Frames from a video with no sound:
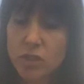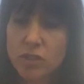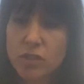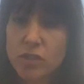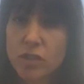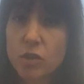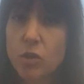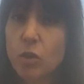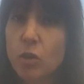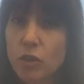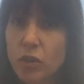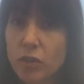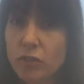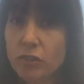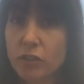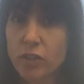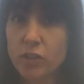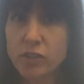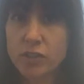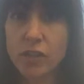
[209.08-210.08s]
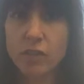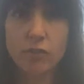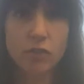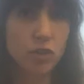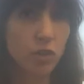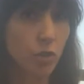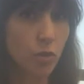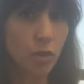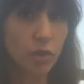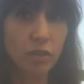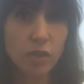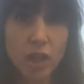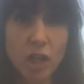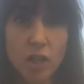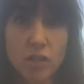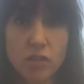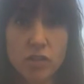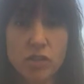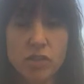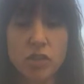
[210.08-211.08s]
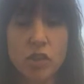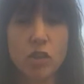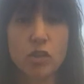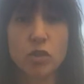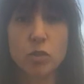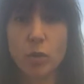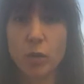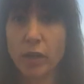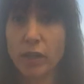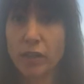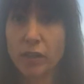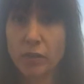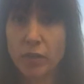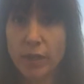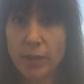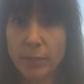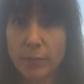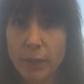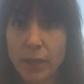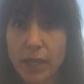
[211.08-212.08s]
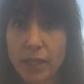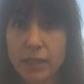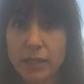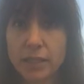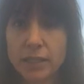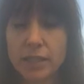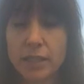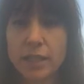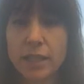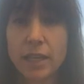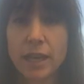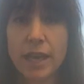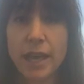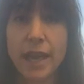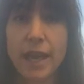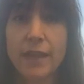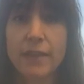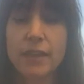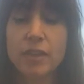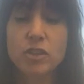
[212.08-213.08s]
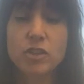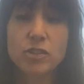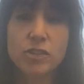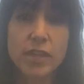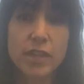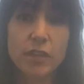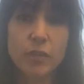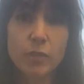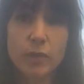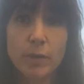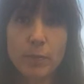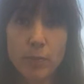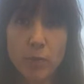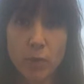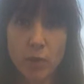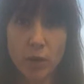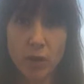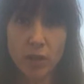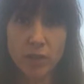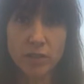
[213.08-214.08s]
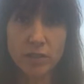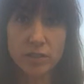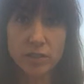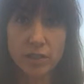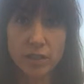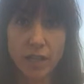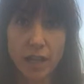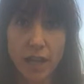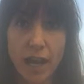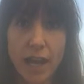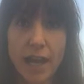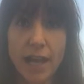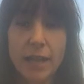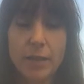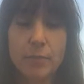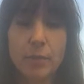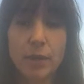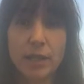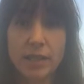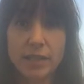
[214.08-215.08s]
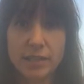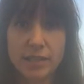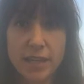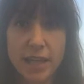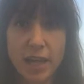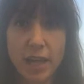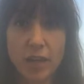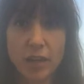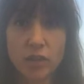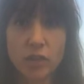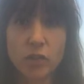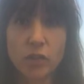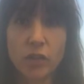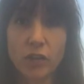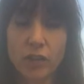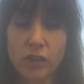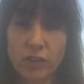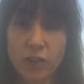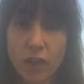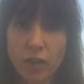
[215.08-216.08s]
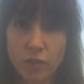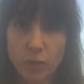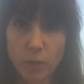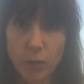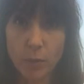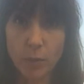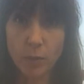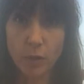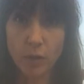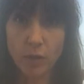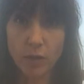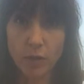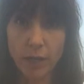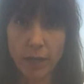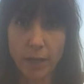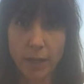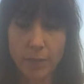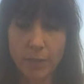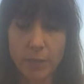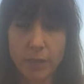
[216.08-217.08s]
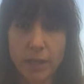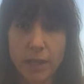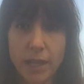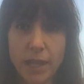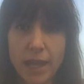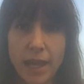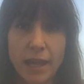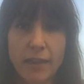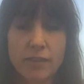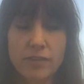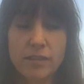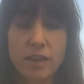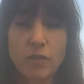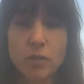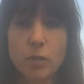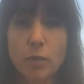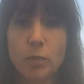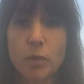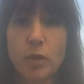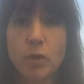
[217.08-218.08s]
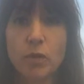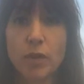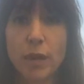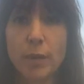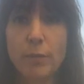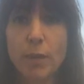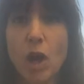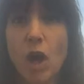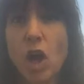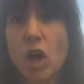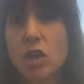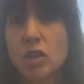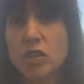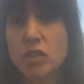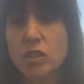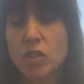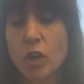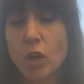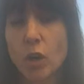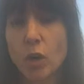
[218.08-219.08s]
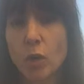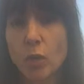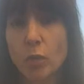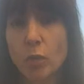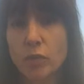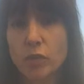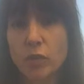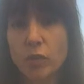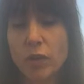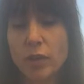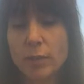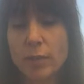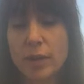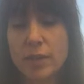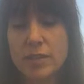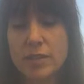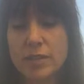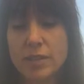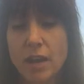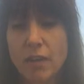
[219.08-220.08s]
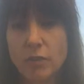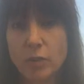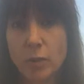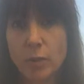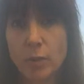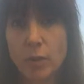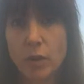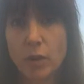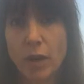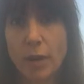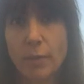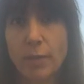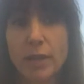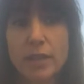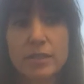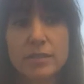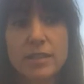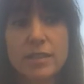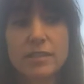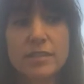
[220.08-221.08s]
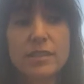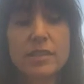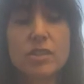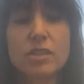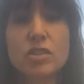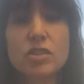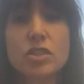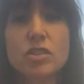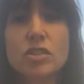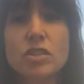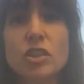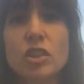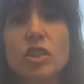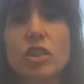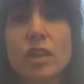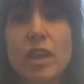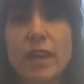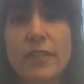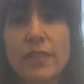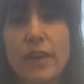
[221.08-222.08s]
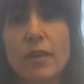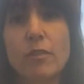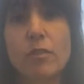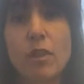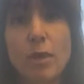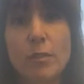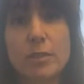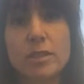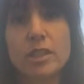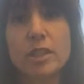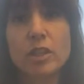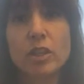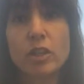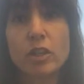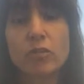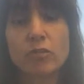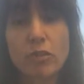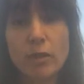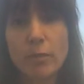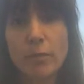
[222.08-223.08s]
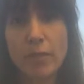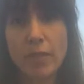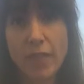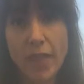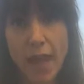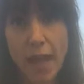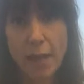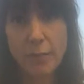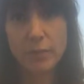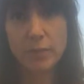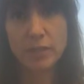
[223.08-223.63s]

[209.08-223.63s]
can still order it for yourself for $200. It's called 23andMe. And then you send the report. I break it down using a software program, and the software program also, what's great about this software program, it doesn't just look at that raw material from that